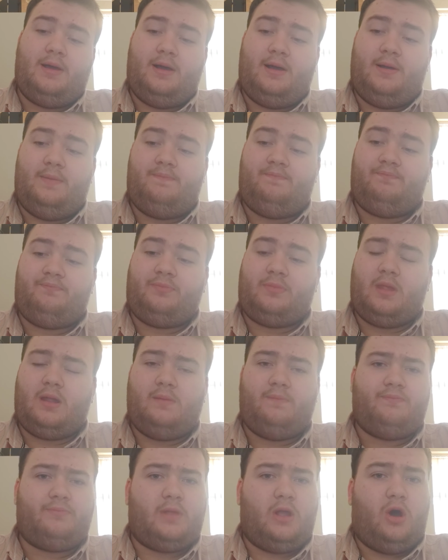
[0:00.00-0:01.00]
On
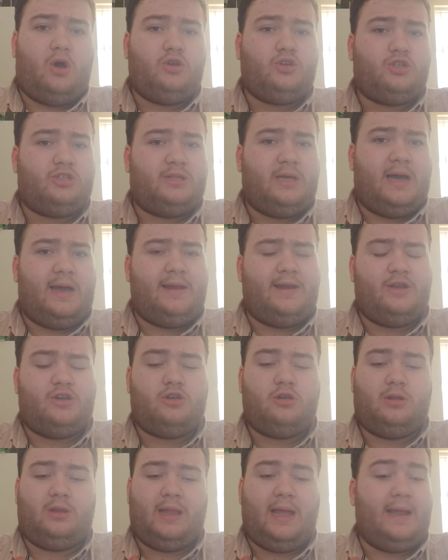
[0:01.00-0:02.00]
just that
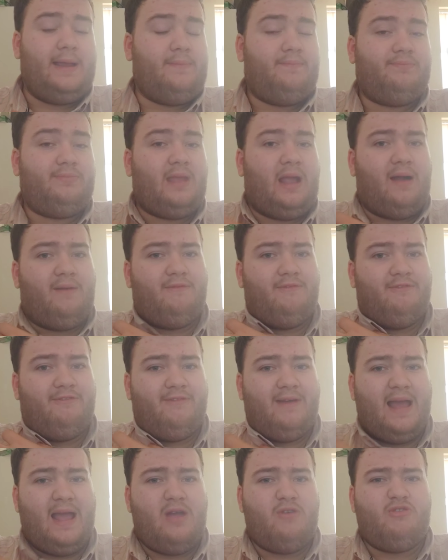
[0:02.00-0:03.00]
initial light,
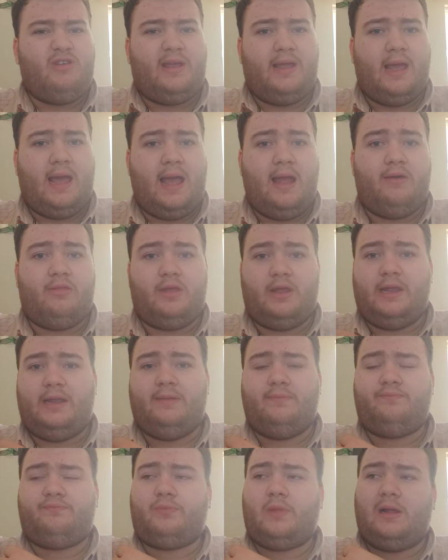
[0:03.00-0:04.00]
very
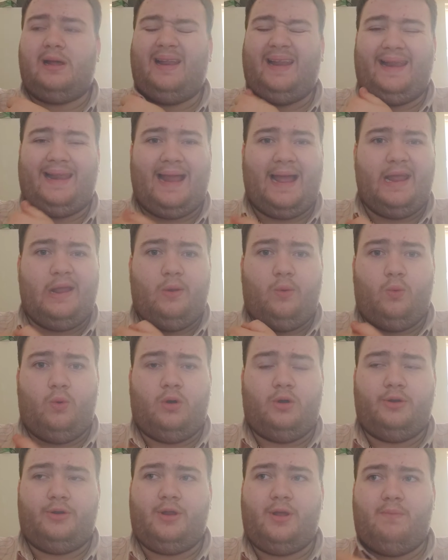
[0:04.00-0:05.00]
heavy, light
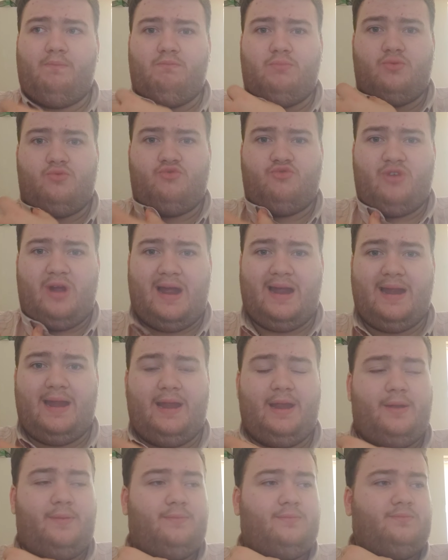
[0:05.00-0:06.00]
wood,
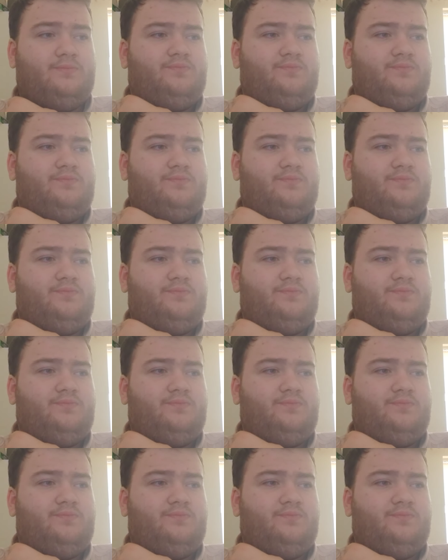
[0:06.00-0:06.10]
bright,